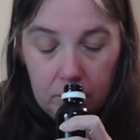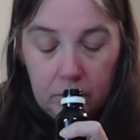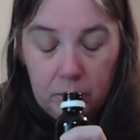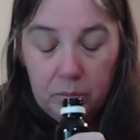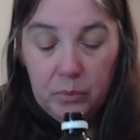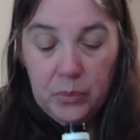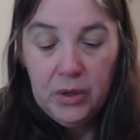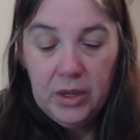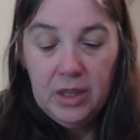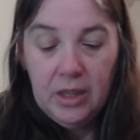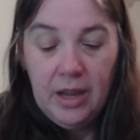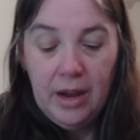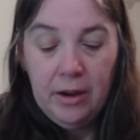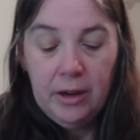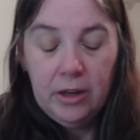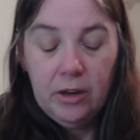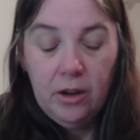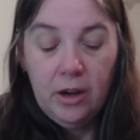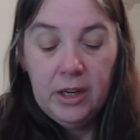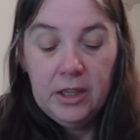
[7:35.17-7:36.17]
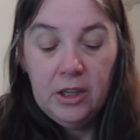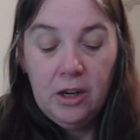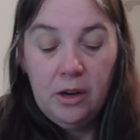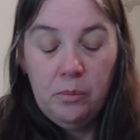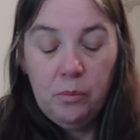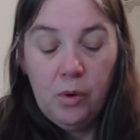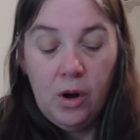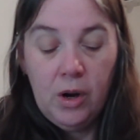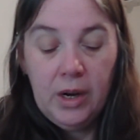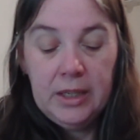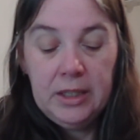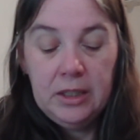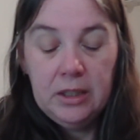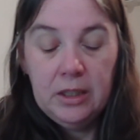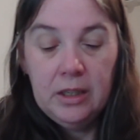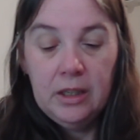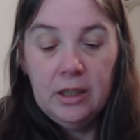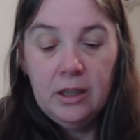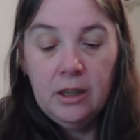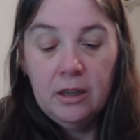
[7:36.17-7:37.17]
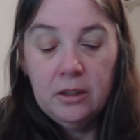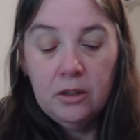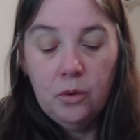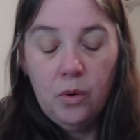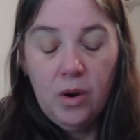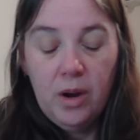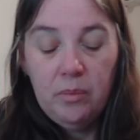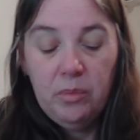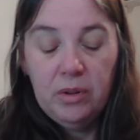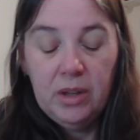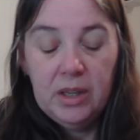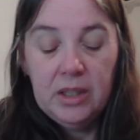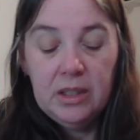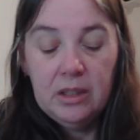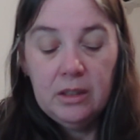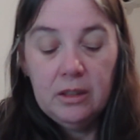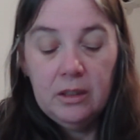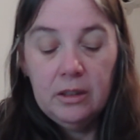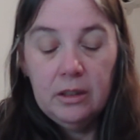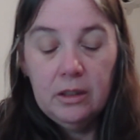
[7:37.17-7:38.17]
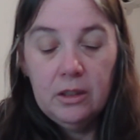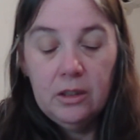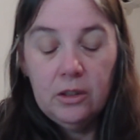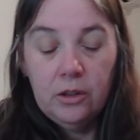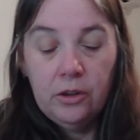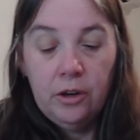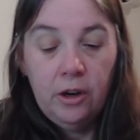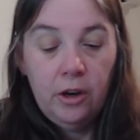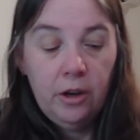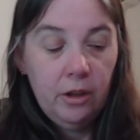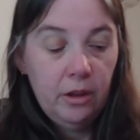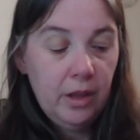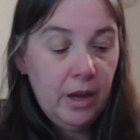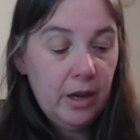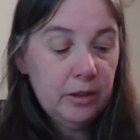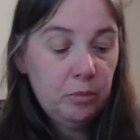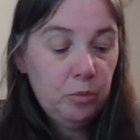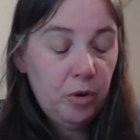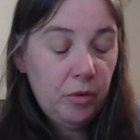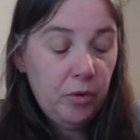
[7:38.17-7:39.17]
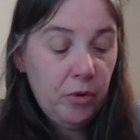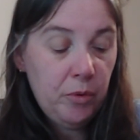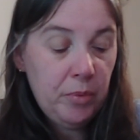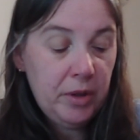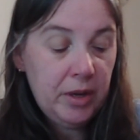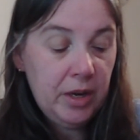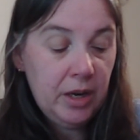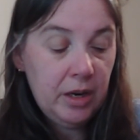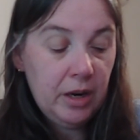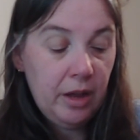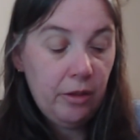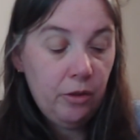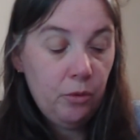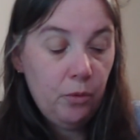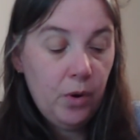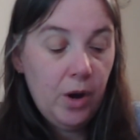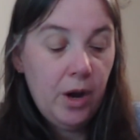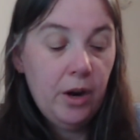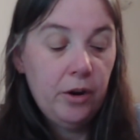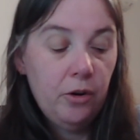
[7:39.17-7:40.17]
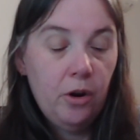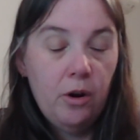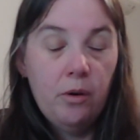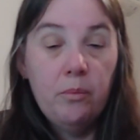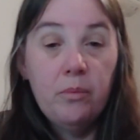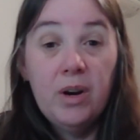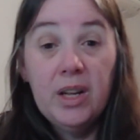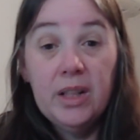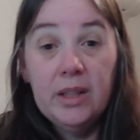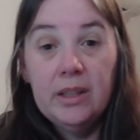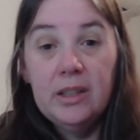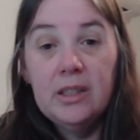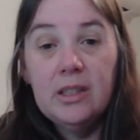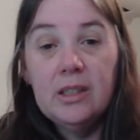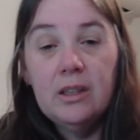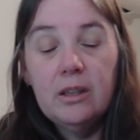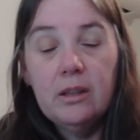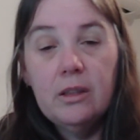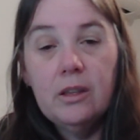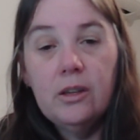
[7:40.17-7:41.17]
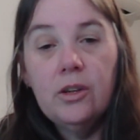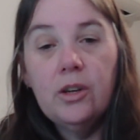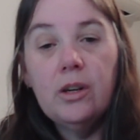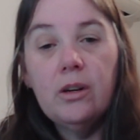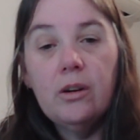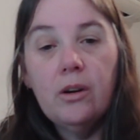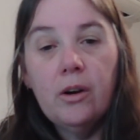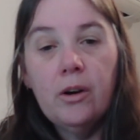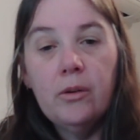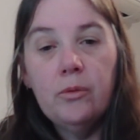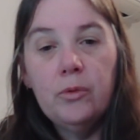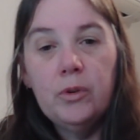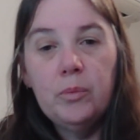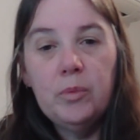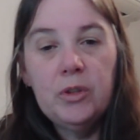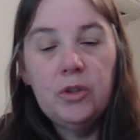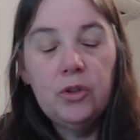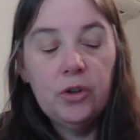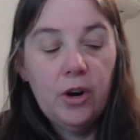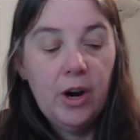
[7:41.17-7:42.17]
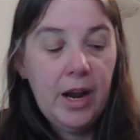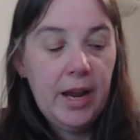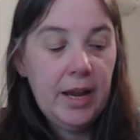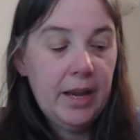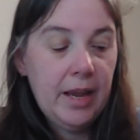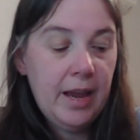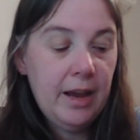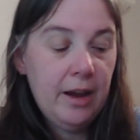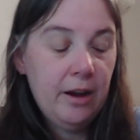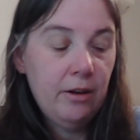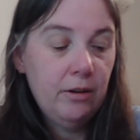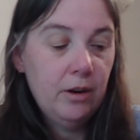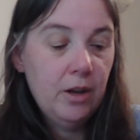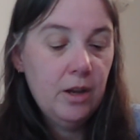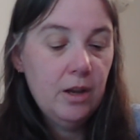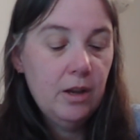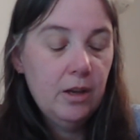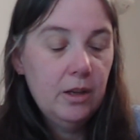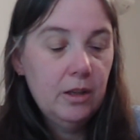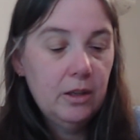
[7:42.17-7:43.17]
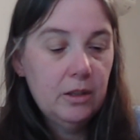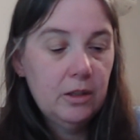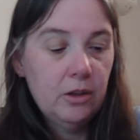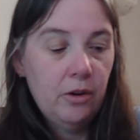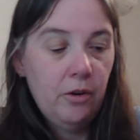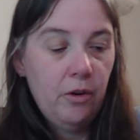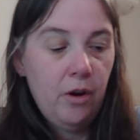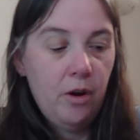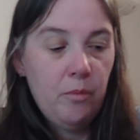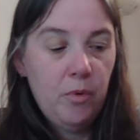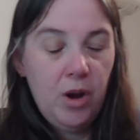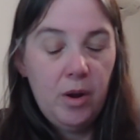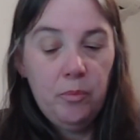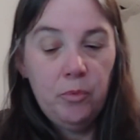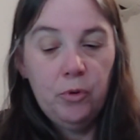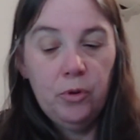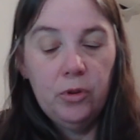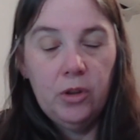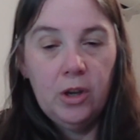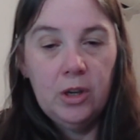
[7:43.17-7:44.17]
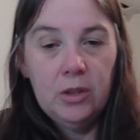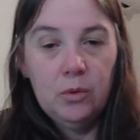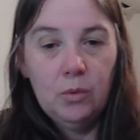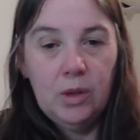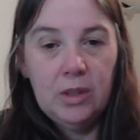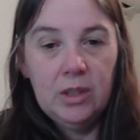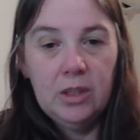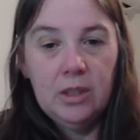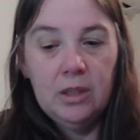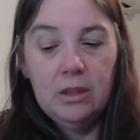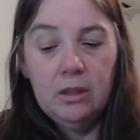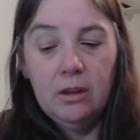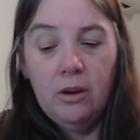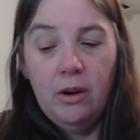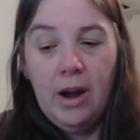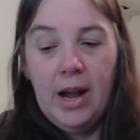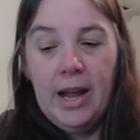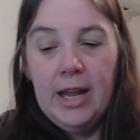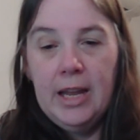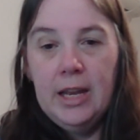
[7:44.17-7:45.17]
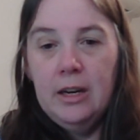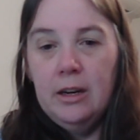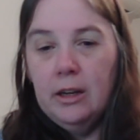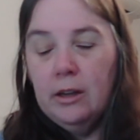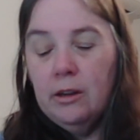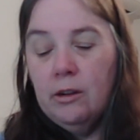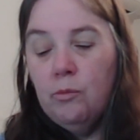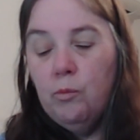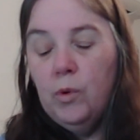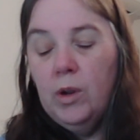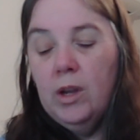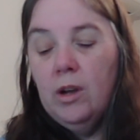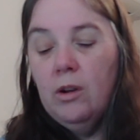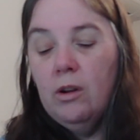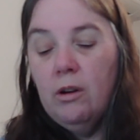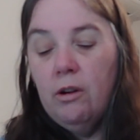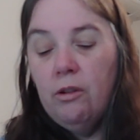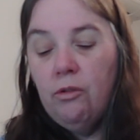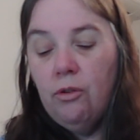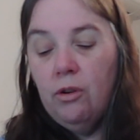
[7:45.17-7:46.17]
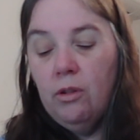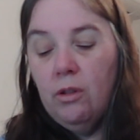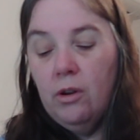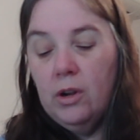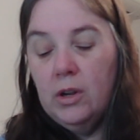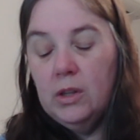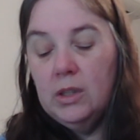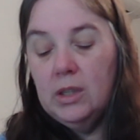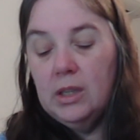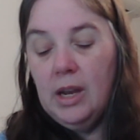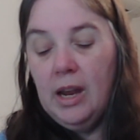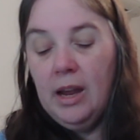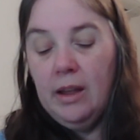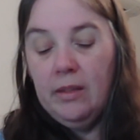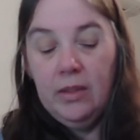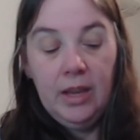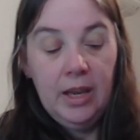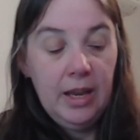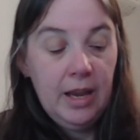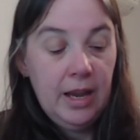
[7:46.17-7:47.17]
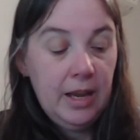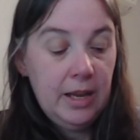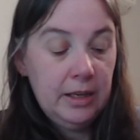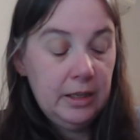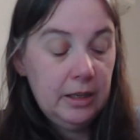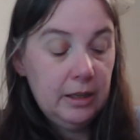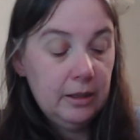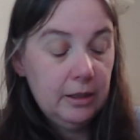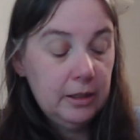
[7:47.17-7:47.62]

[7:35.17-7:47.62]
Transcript: But that, I don't mind it. It's quite pleasant. So that's probably another one on my list that I would be trying out. So I might put those ones aside and we can go through those at the end.